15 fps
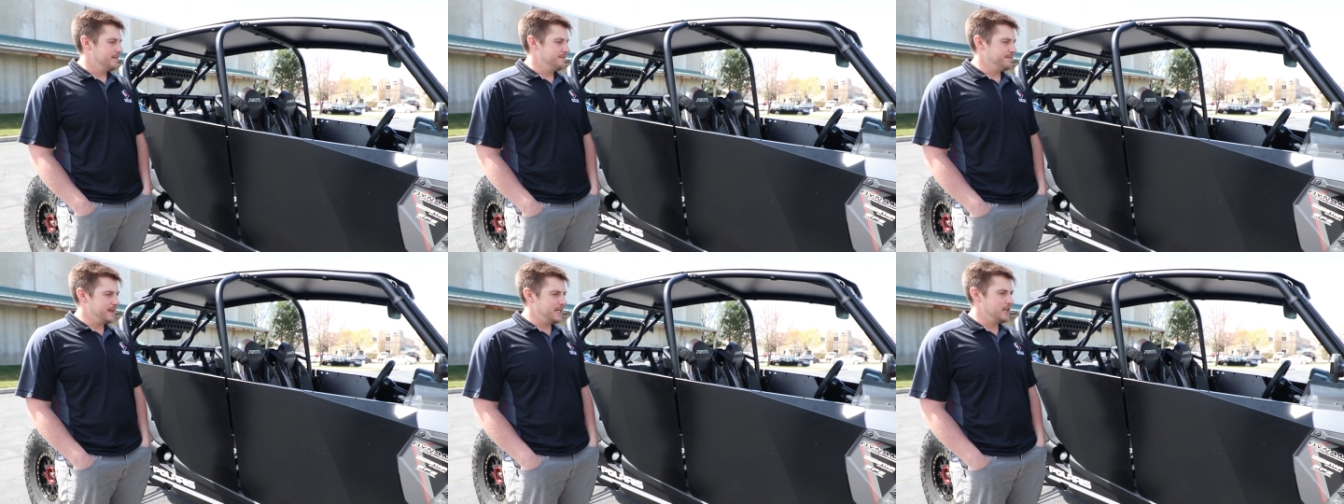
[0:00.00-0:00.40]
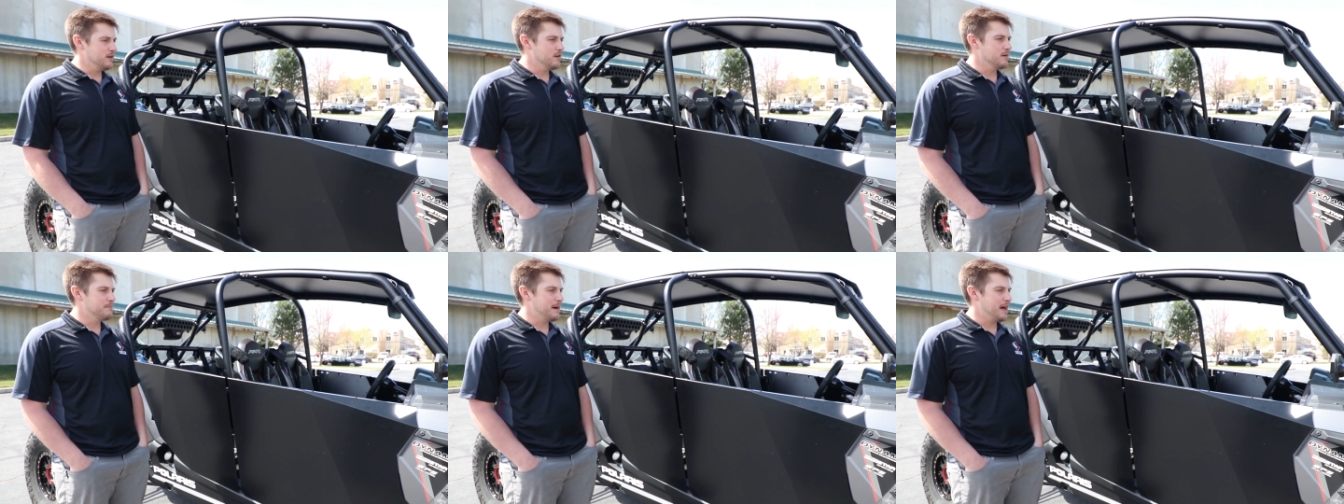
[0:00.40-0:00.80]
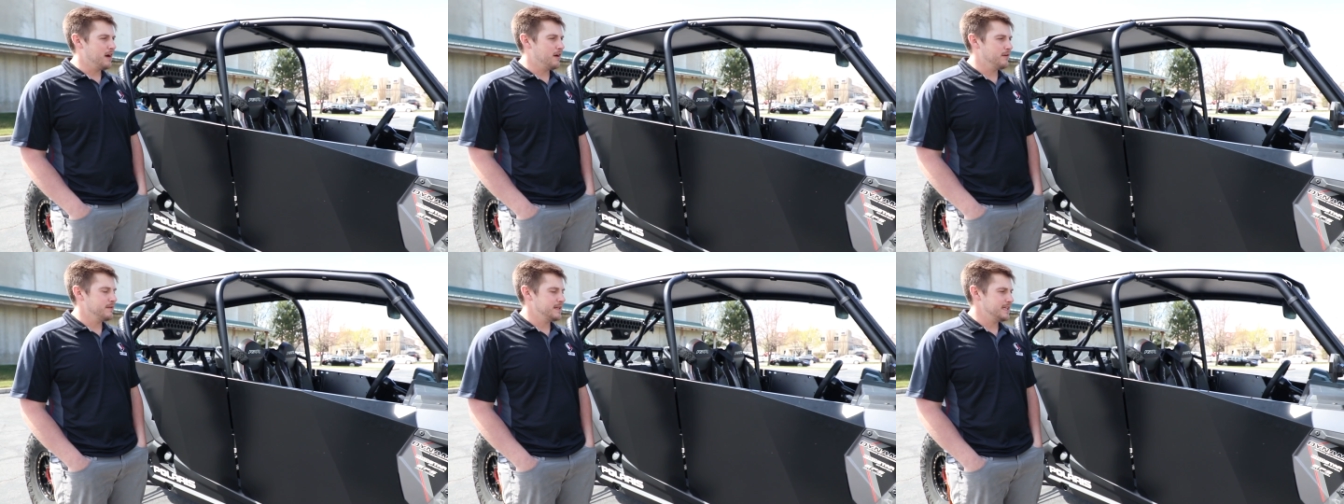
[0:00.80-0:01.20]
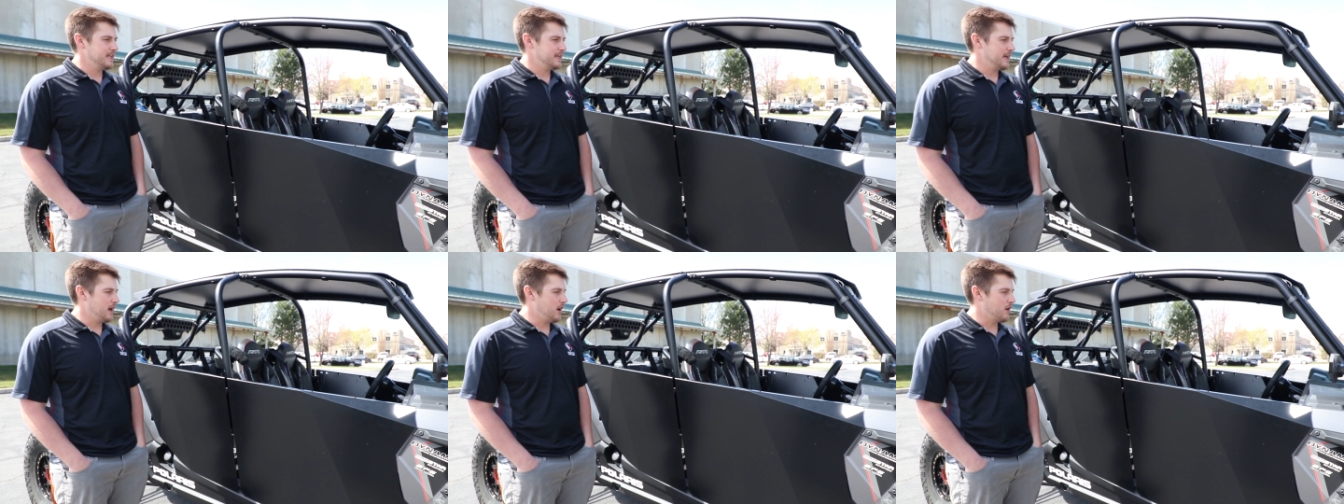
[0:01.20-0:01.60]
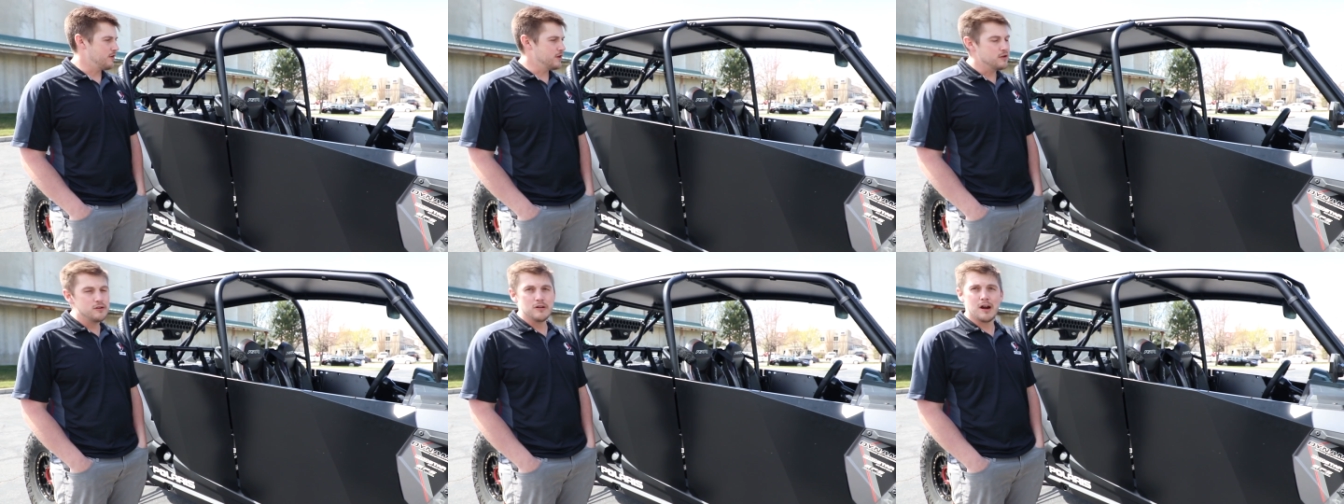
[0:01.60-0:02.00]
video about our
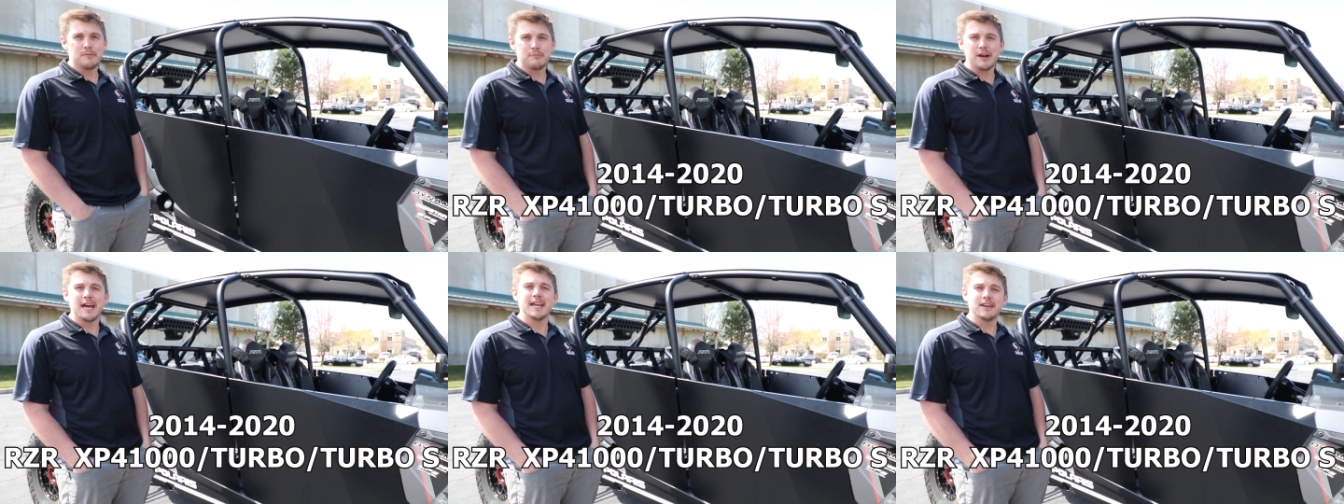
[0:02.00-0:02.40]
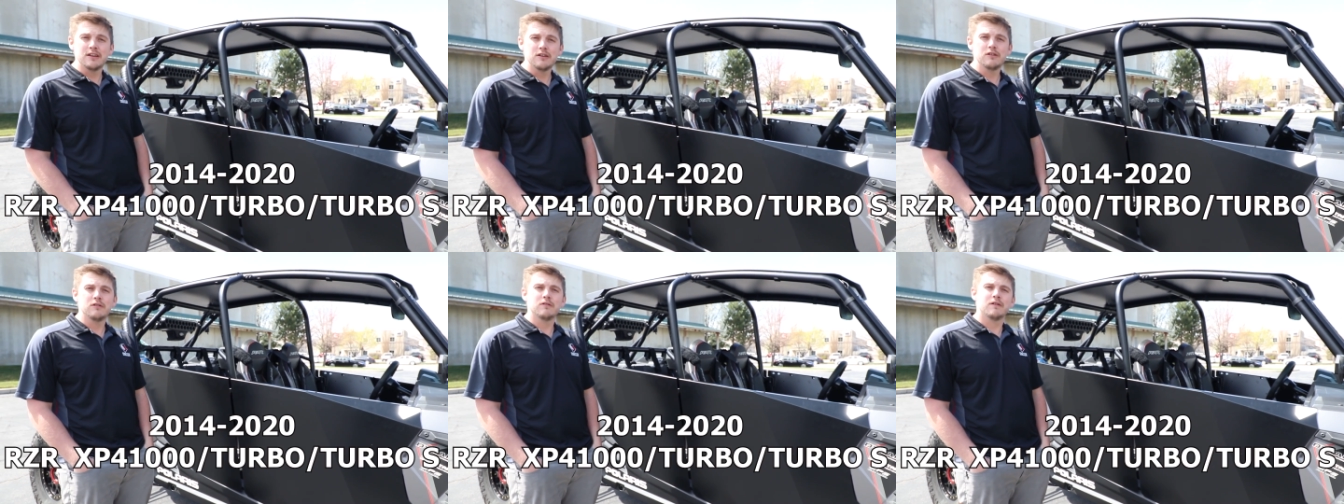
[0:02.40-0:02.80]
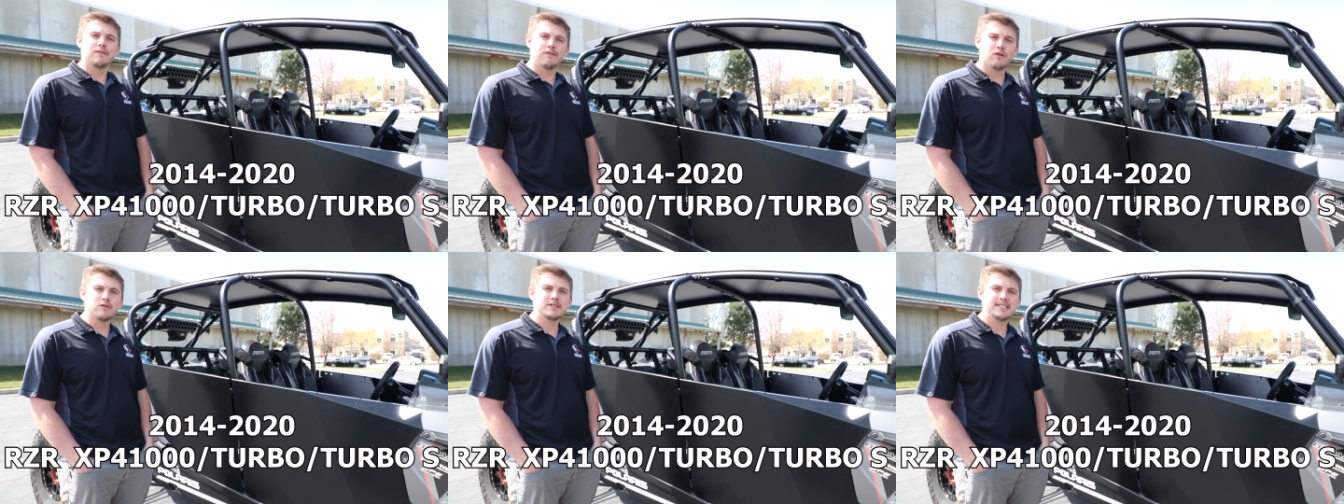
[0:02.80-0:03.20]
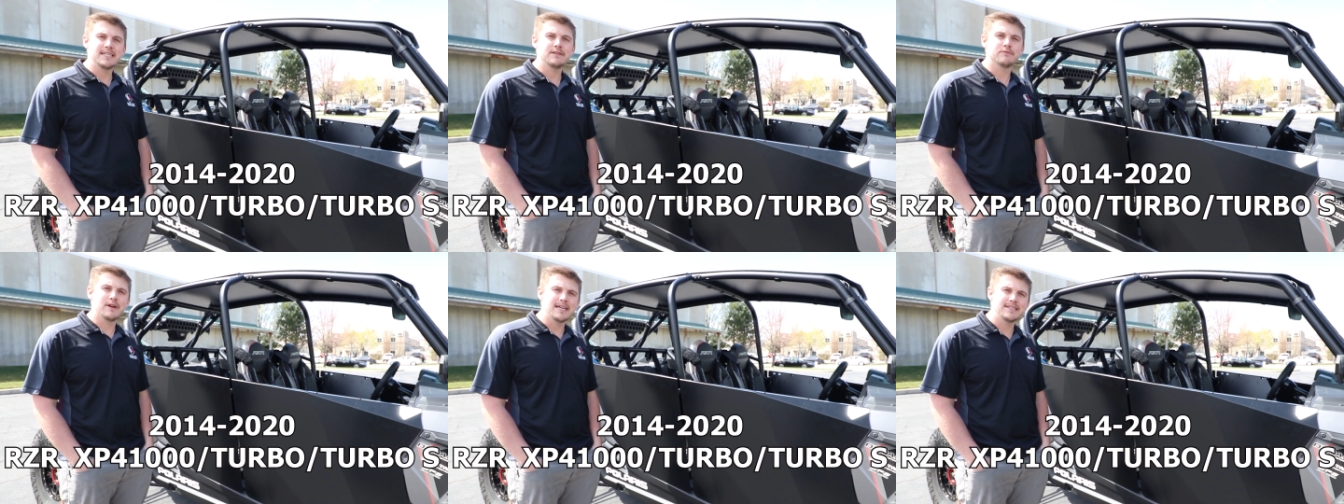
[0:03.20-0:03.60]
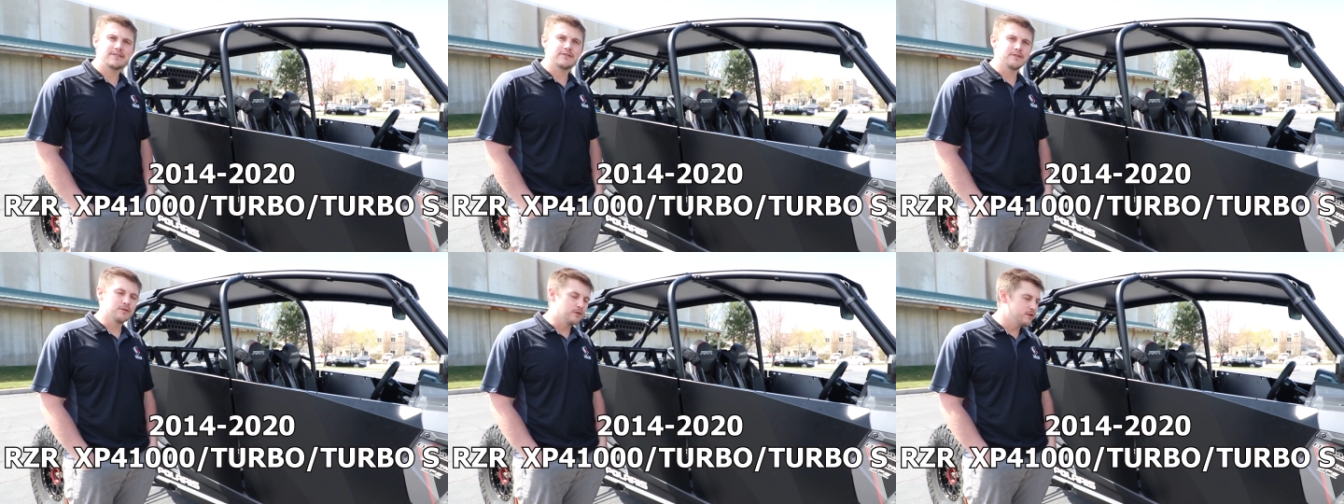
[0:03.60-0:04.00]
new, our brand new four-seat
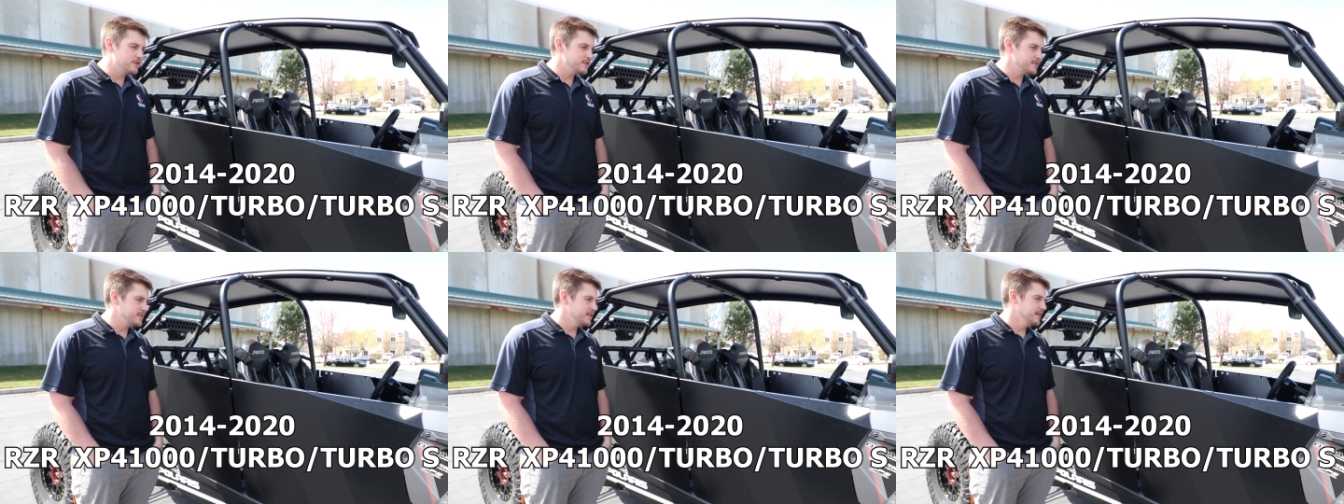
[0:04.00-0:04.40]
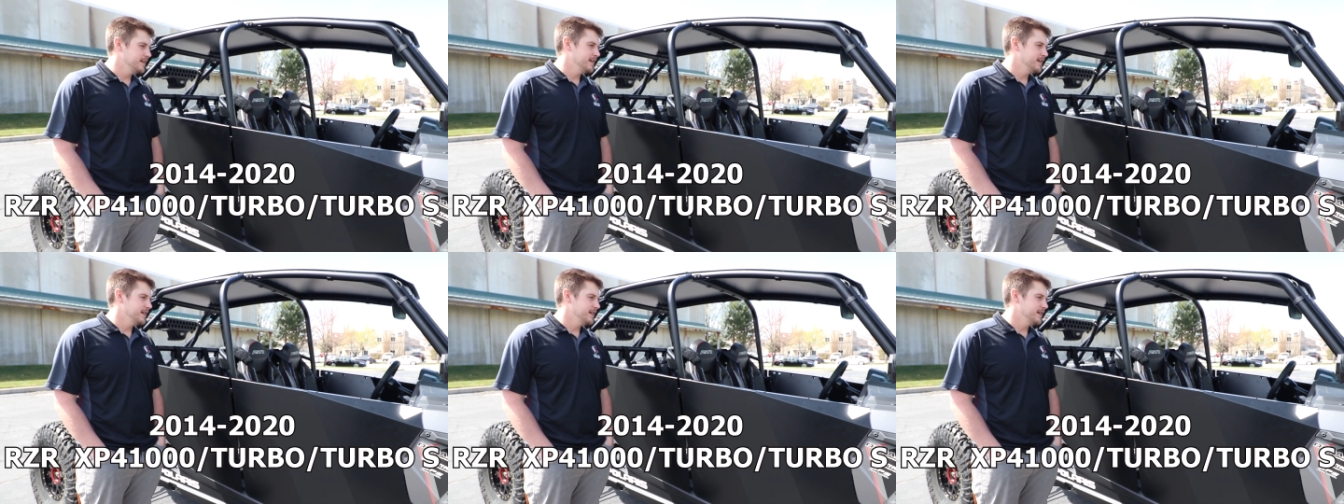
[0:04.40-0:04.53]
RZR doors.